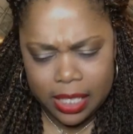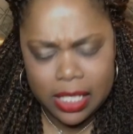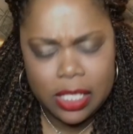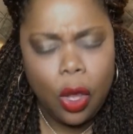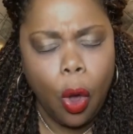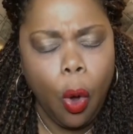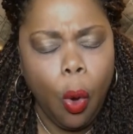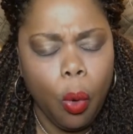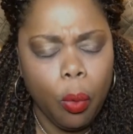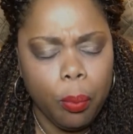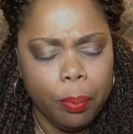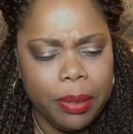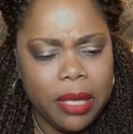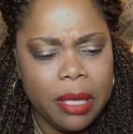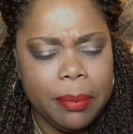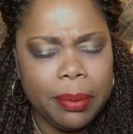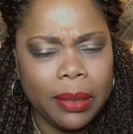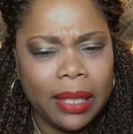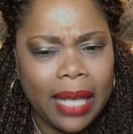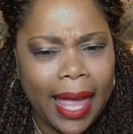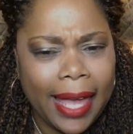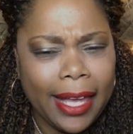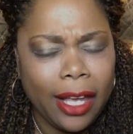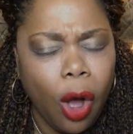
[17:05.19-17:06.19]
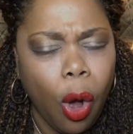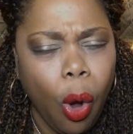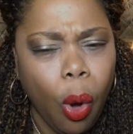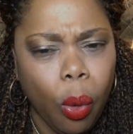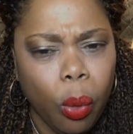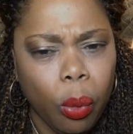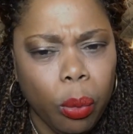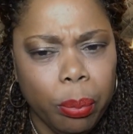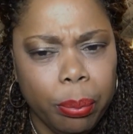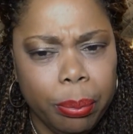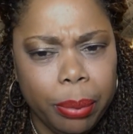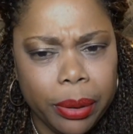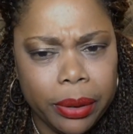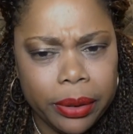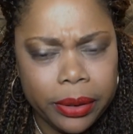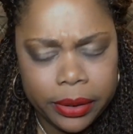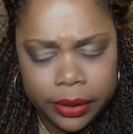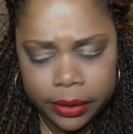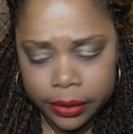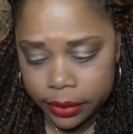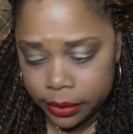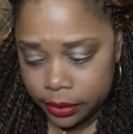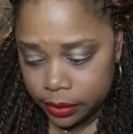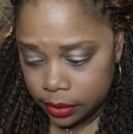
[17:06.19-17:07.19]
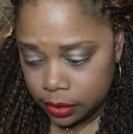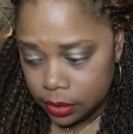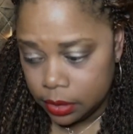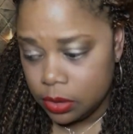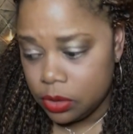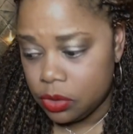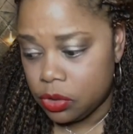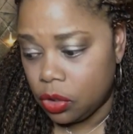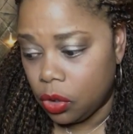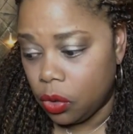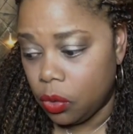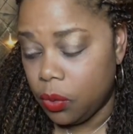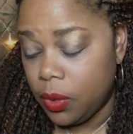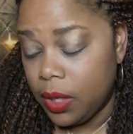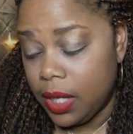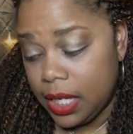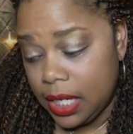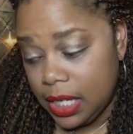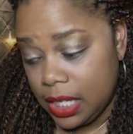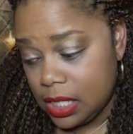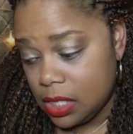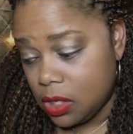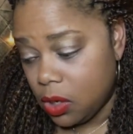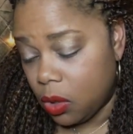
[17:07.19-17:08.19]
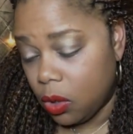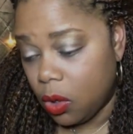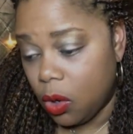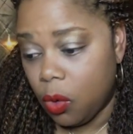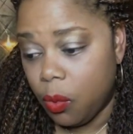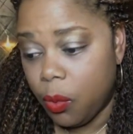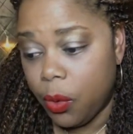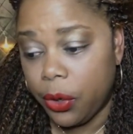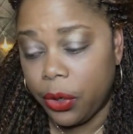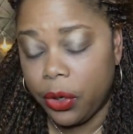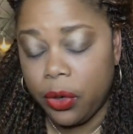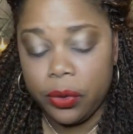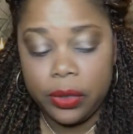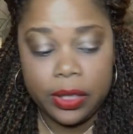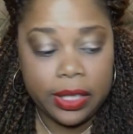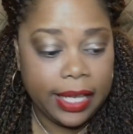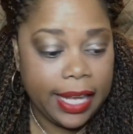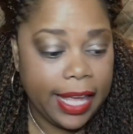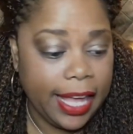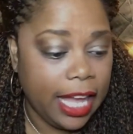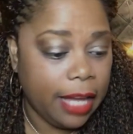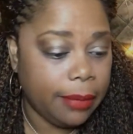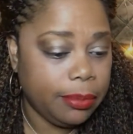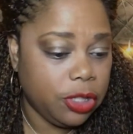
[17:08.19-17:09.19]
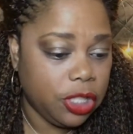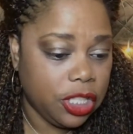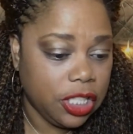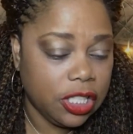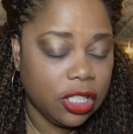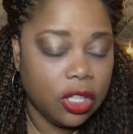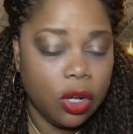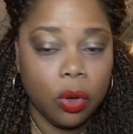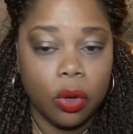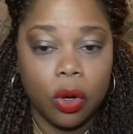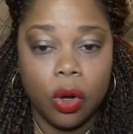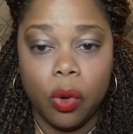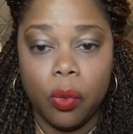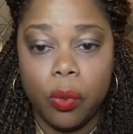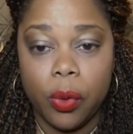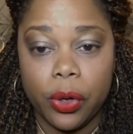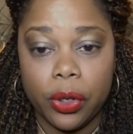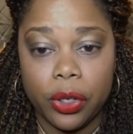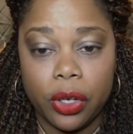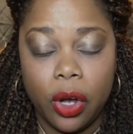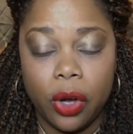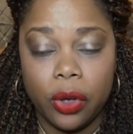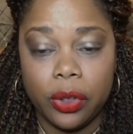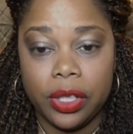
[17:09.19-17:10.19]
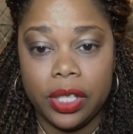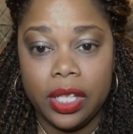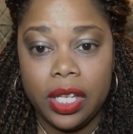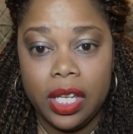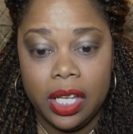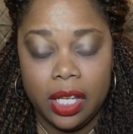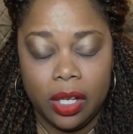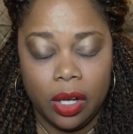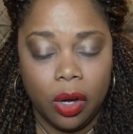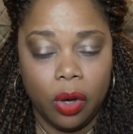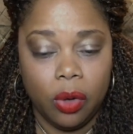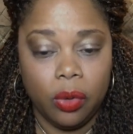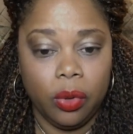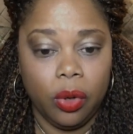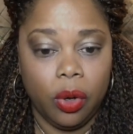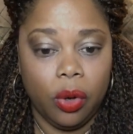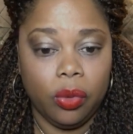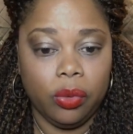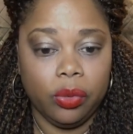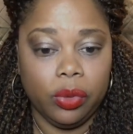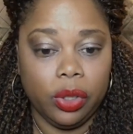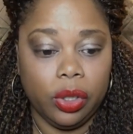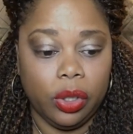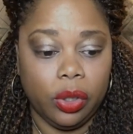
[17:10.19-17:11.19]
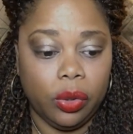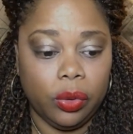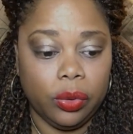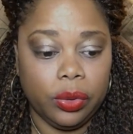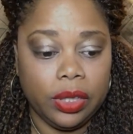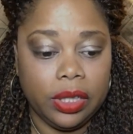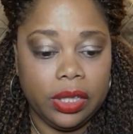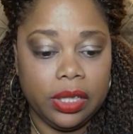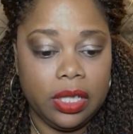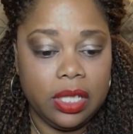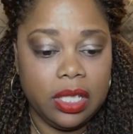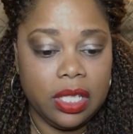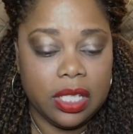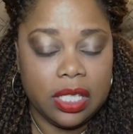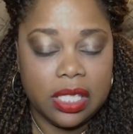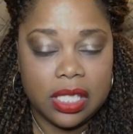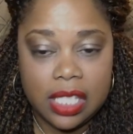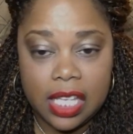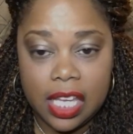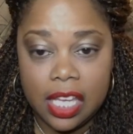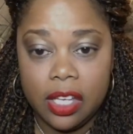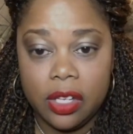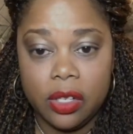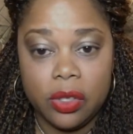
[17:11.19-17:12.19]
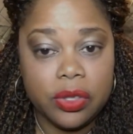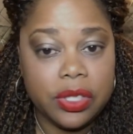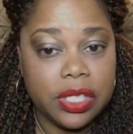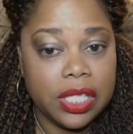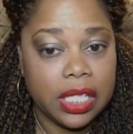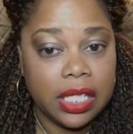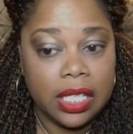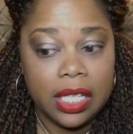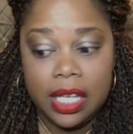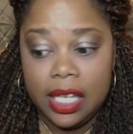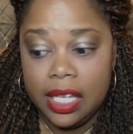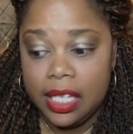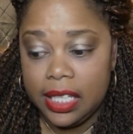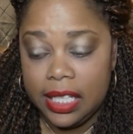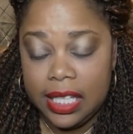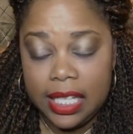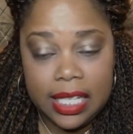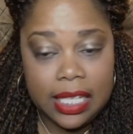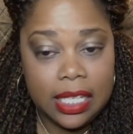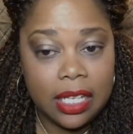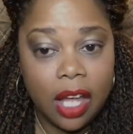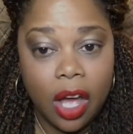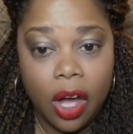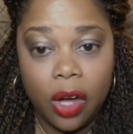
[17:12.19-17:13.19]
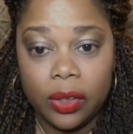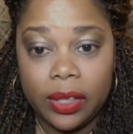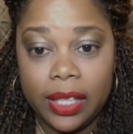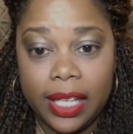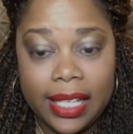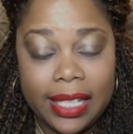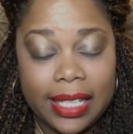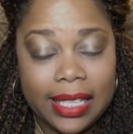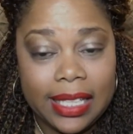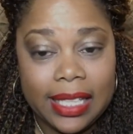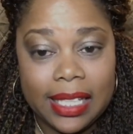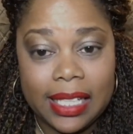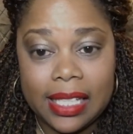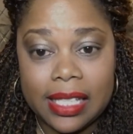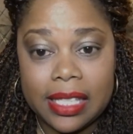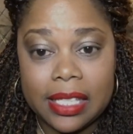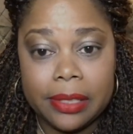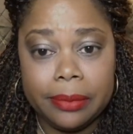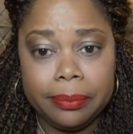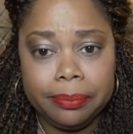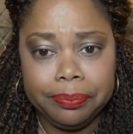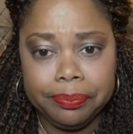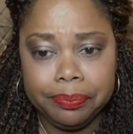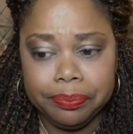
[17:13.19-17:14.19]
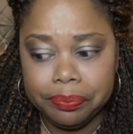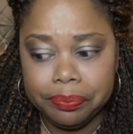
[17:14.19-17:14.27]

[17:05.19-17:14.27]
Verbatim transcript: It's hope. People like hope. So he's gonna go work on the lab. She's gonna go work on on on, on the cells and getting all that together.